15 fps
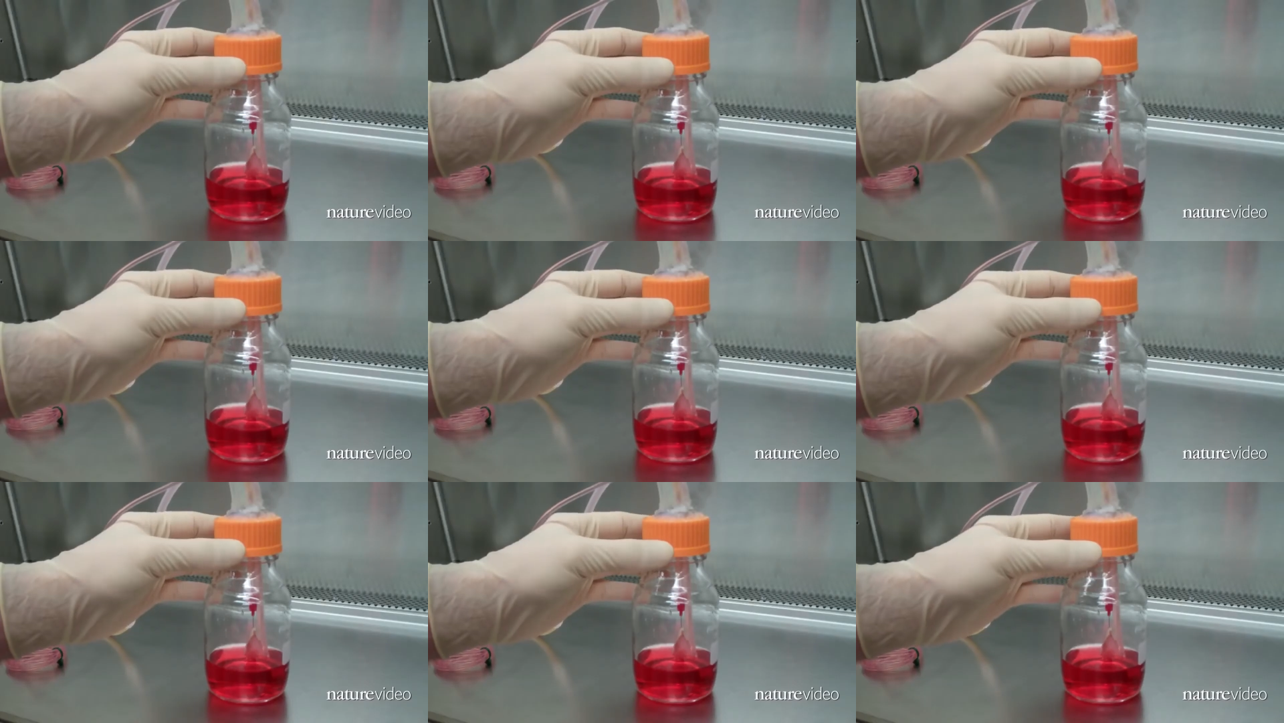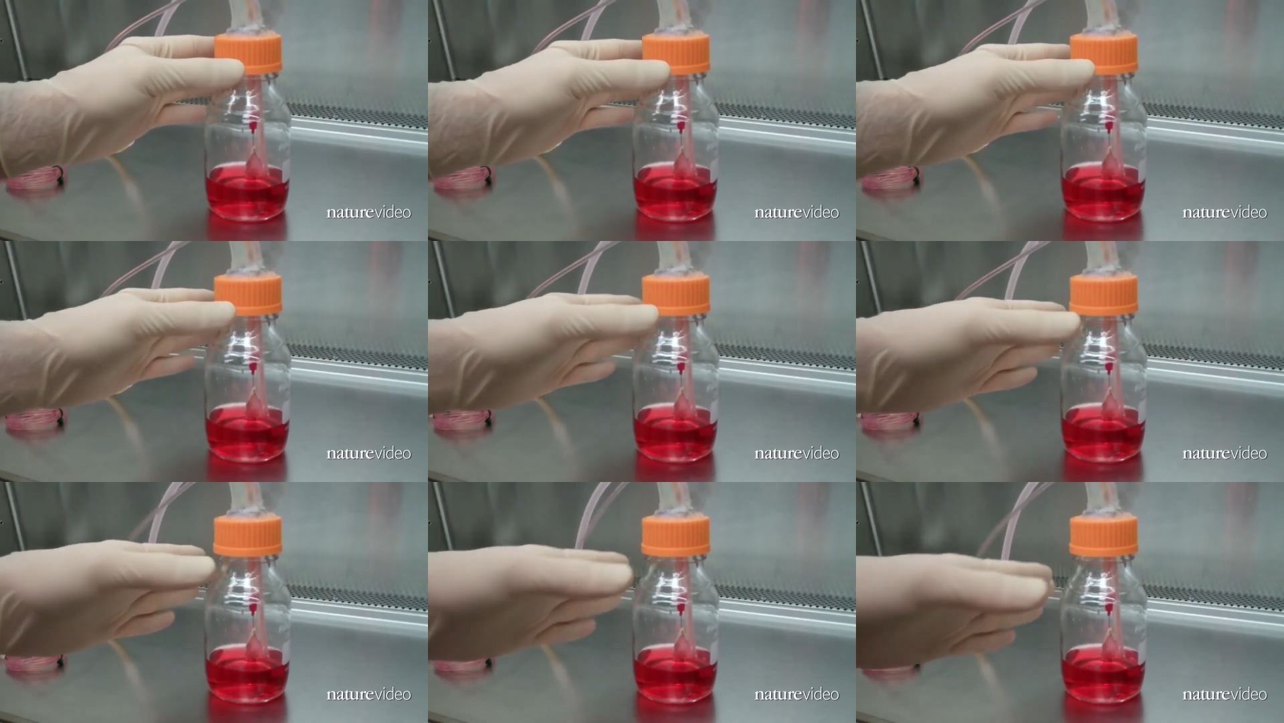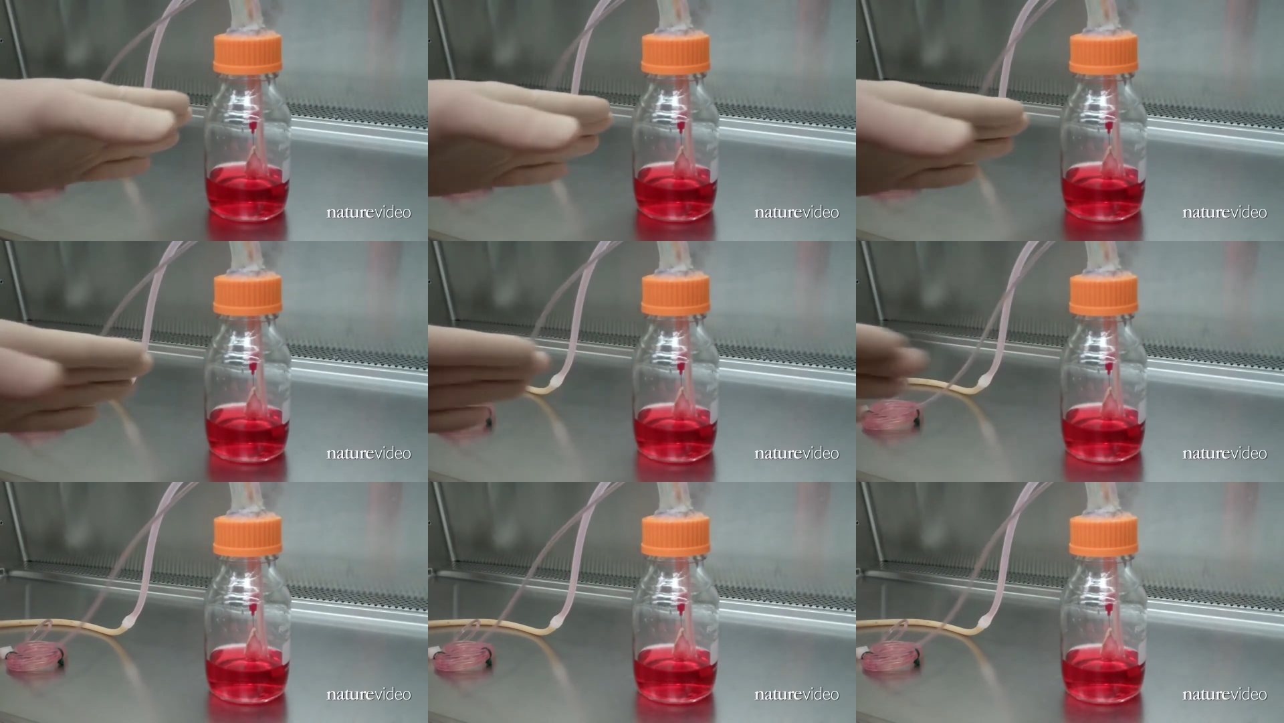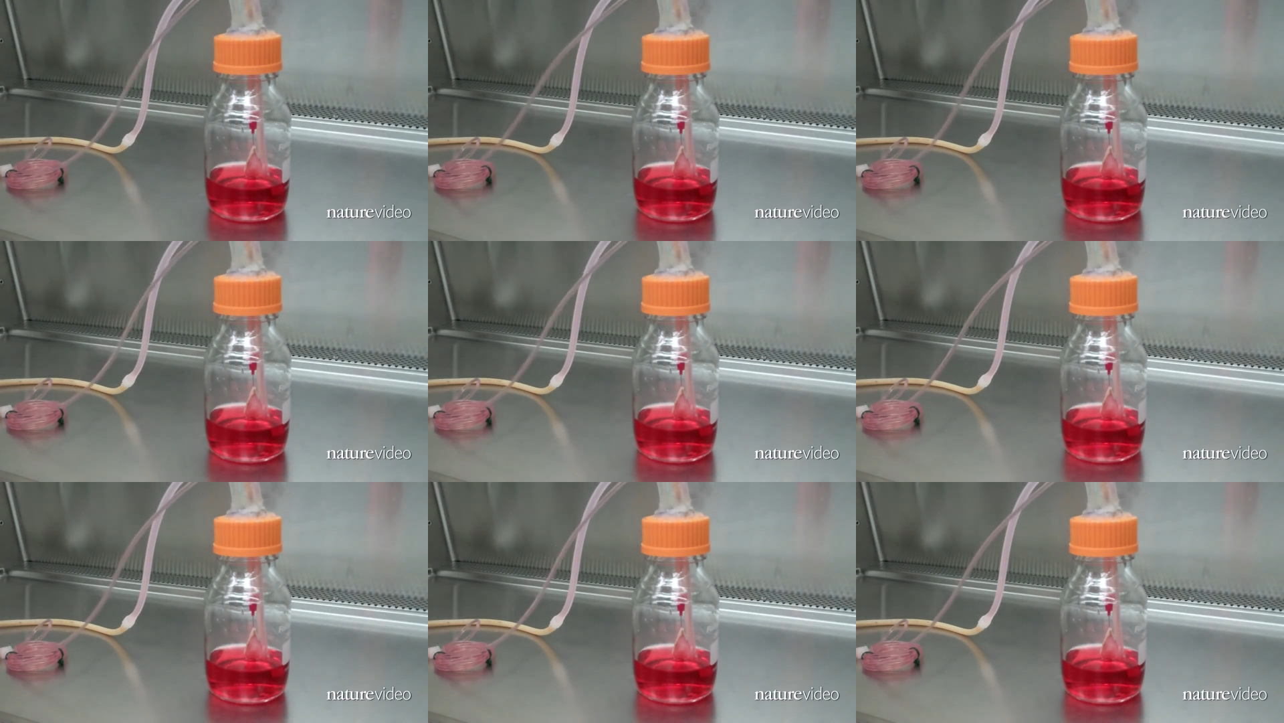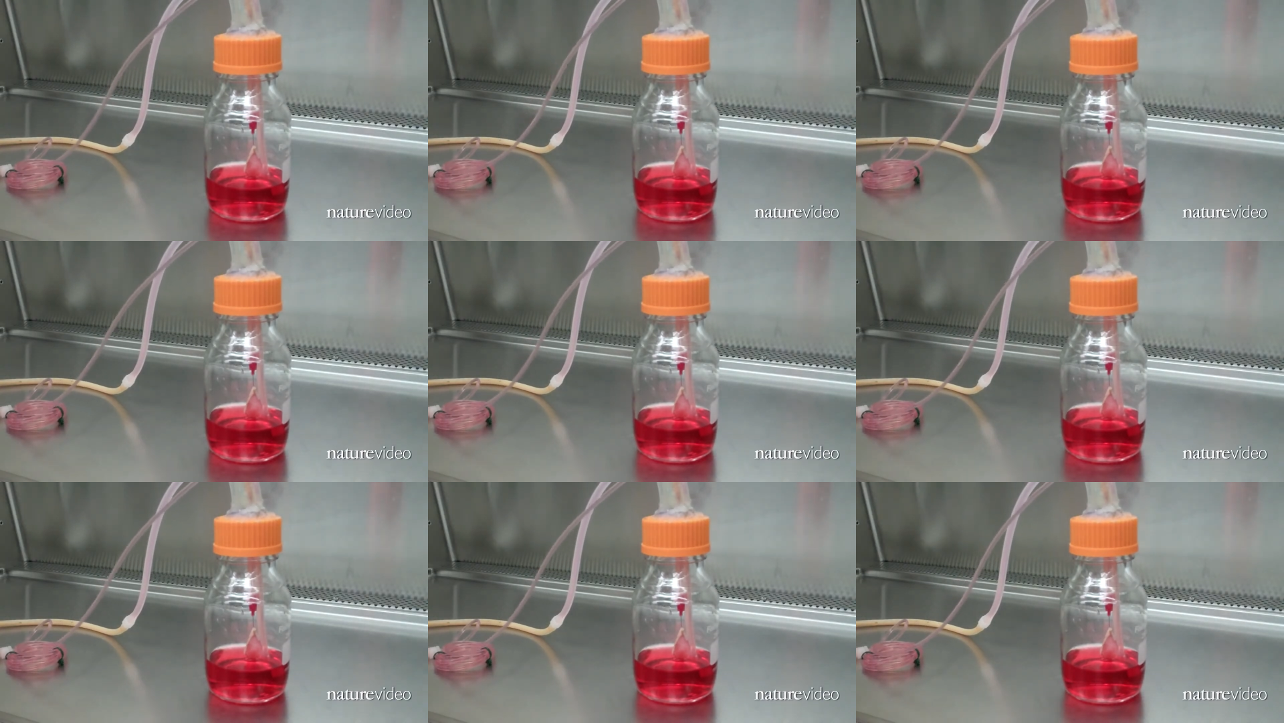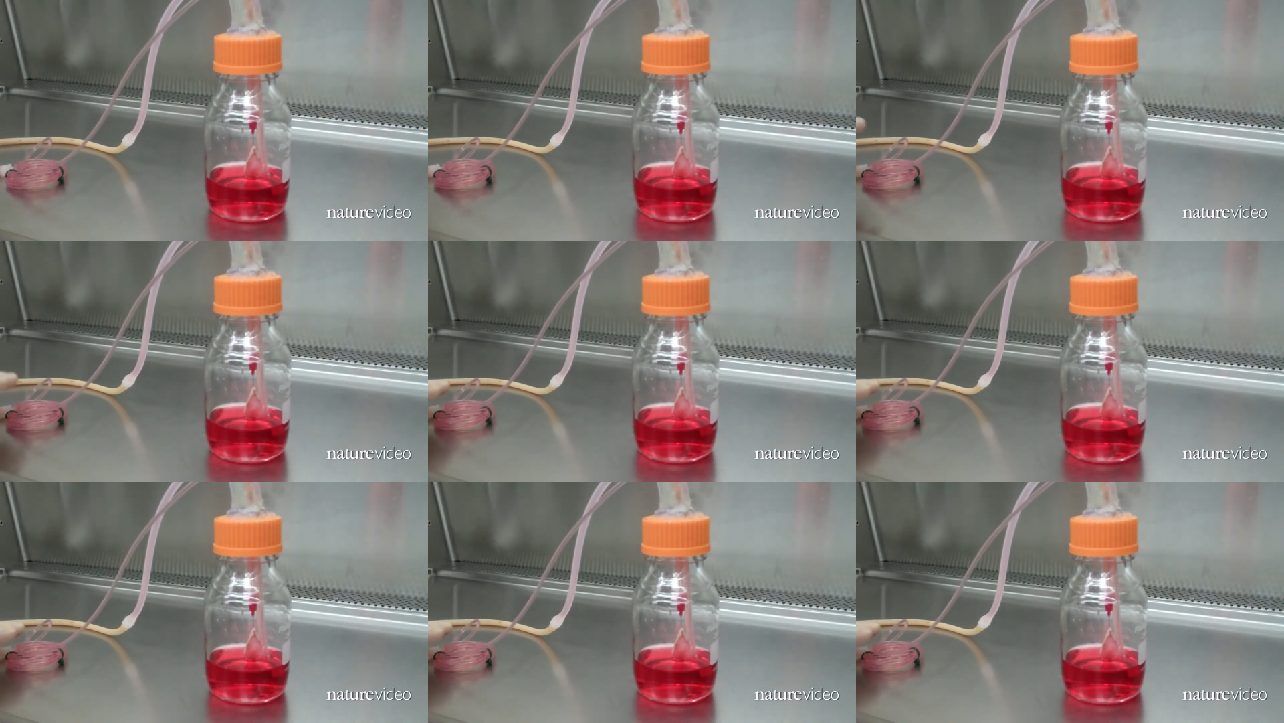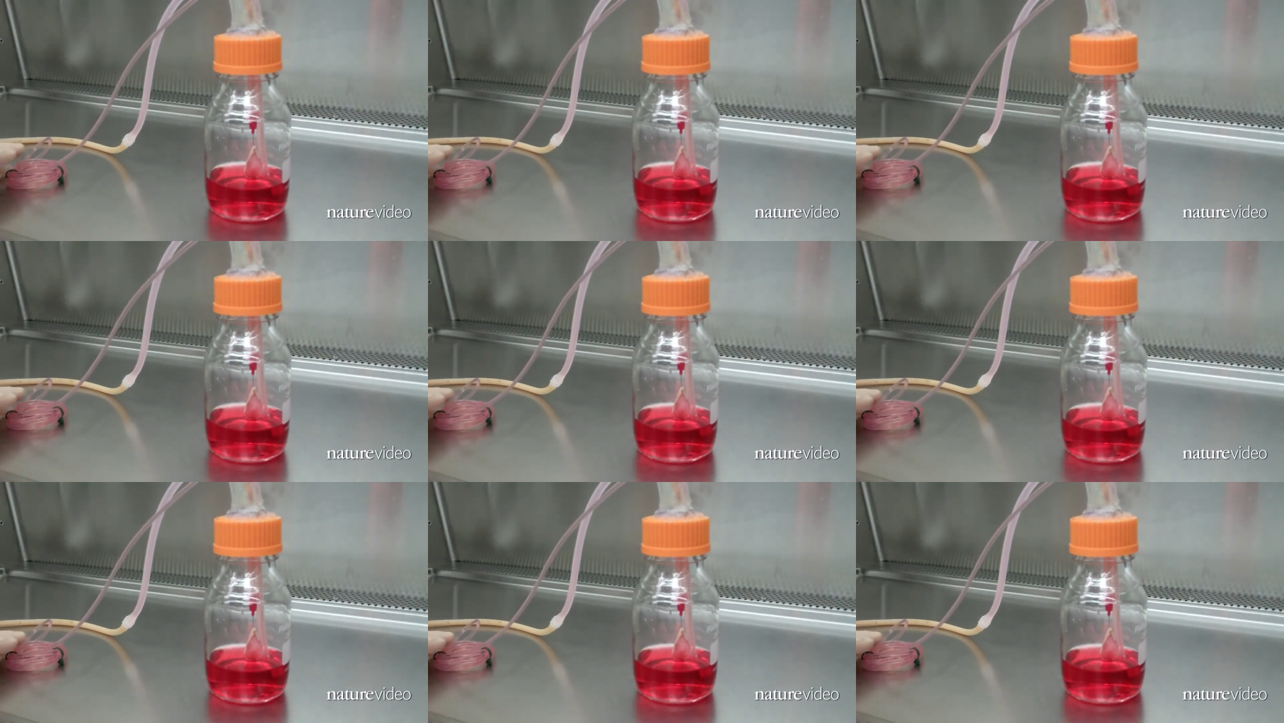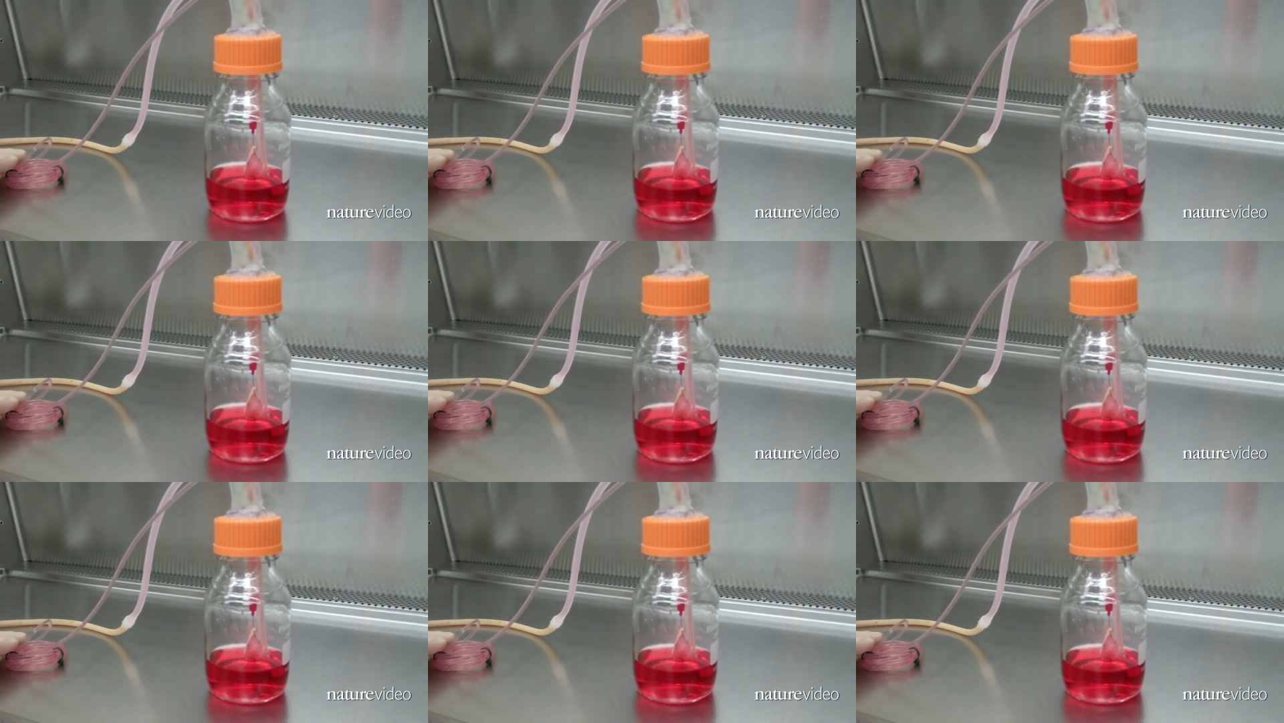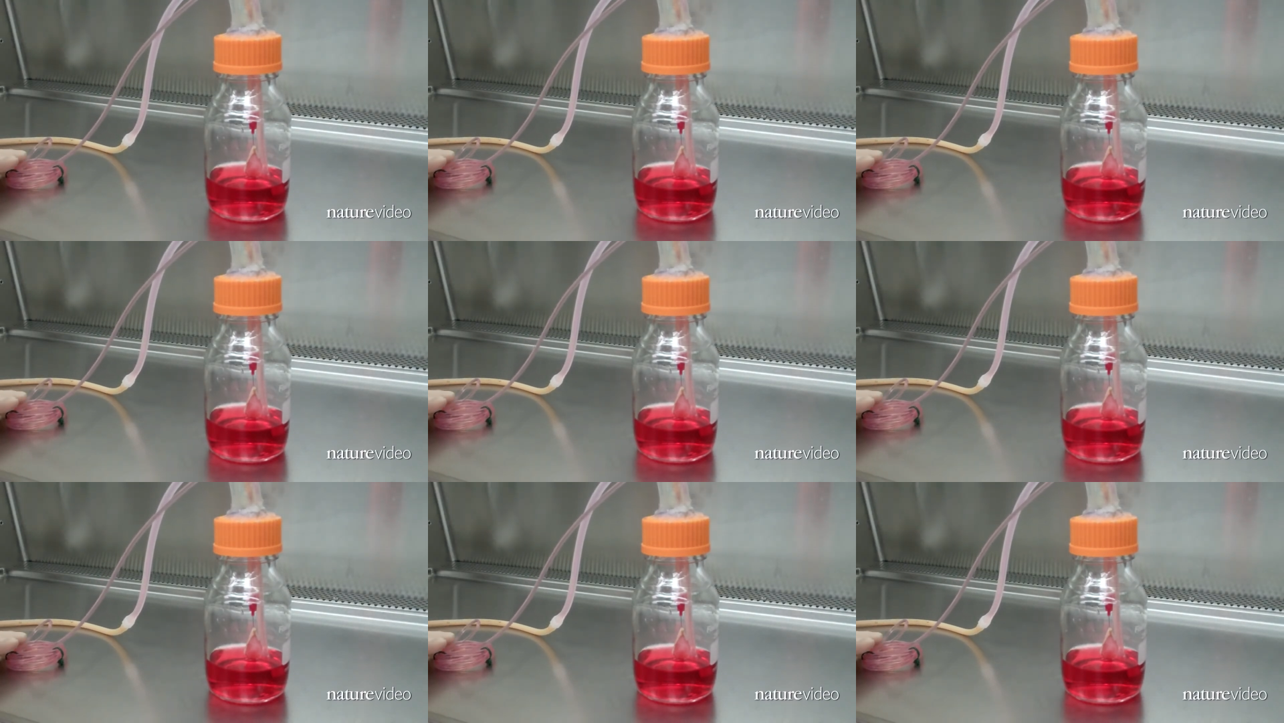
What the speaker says: Nobody's mouth can be seen.